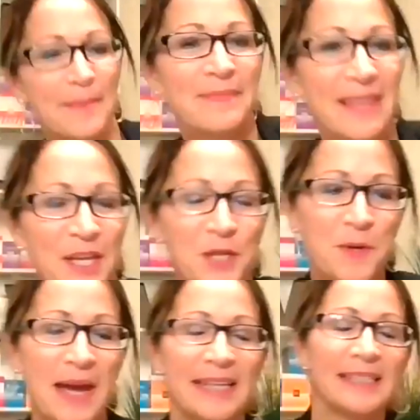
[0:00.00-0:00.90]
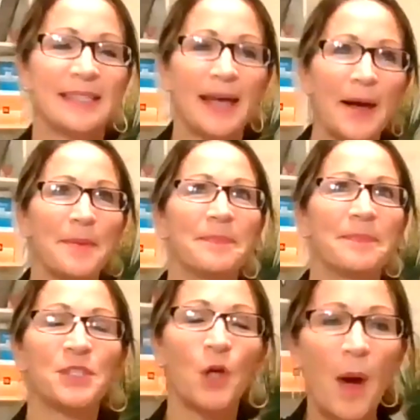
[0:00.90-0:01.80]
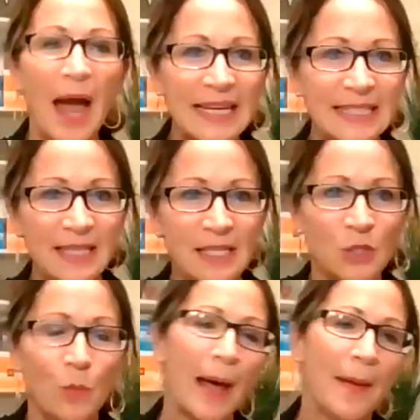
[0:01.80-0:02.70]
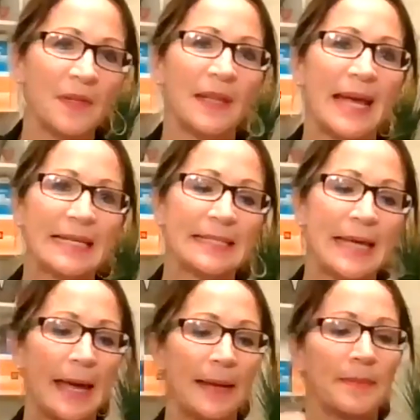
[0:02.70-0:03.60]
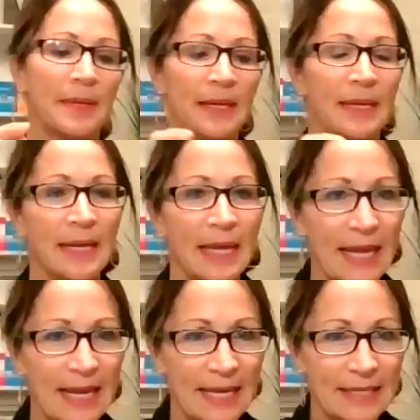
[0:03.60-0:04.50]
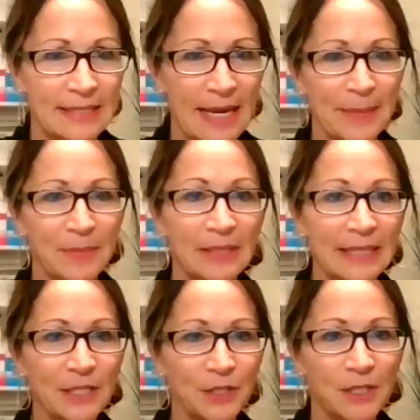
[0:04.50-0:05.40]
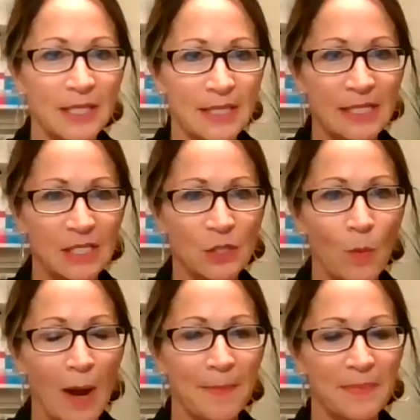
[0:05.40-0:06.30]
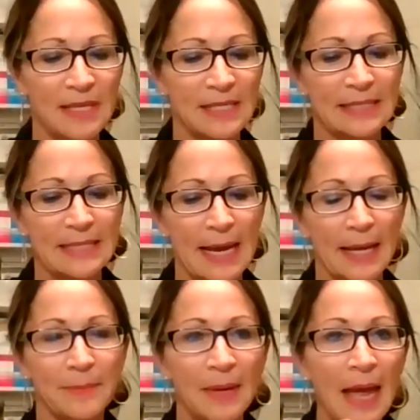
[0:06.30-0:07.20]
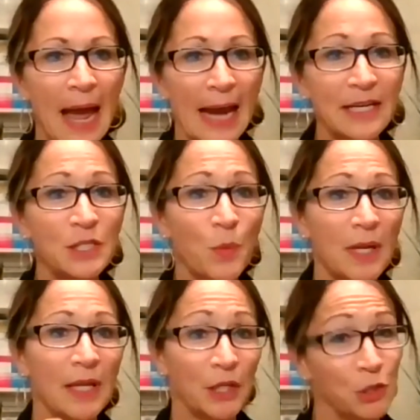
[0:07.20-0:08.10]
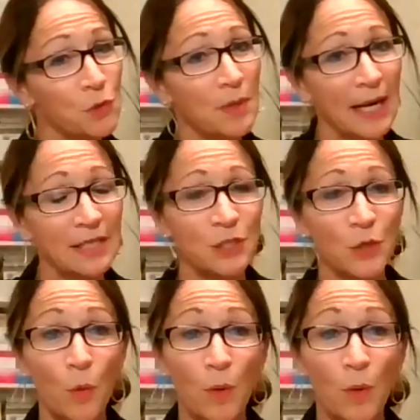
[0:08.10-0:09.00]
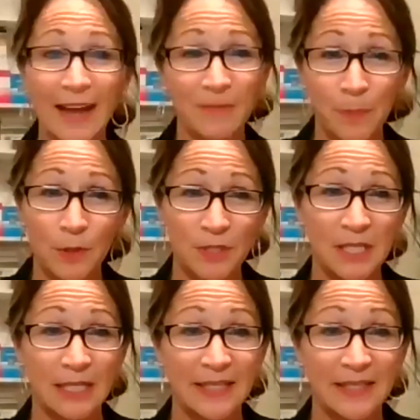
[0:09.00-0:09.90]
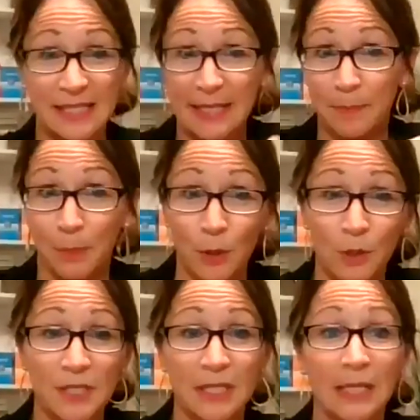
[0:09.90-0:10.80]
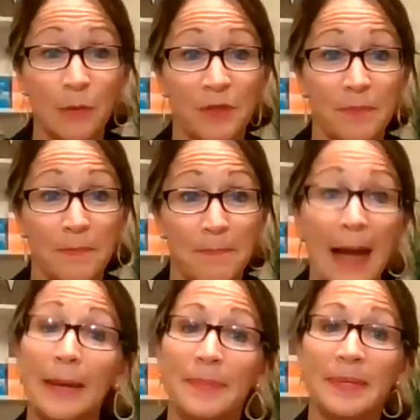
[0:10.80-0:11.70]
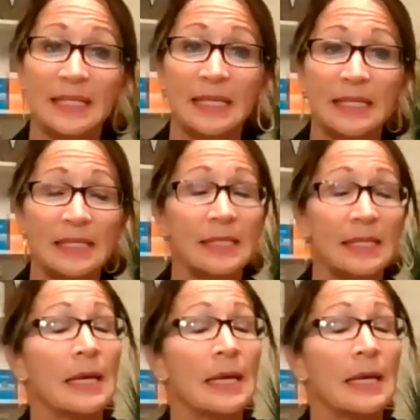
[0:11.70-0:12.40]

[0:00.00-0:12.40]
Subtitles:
thank you guys. So I did the swap the last time, and I'm a leader in this swap this time. I just want to let you guys know what I've personally seen with my business.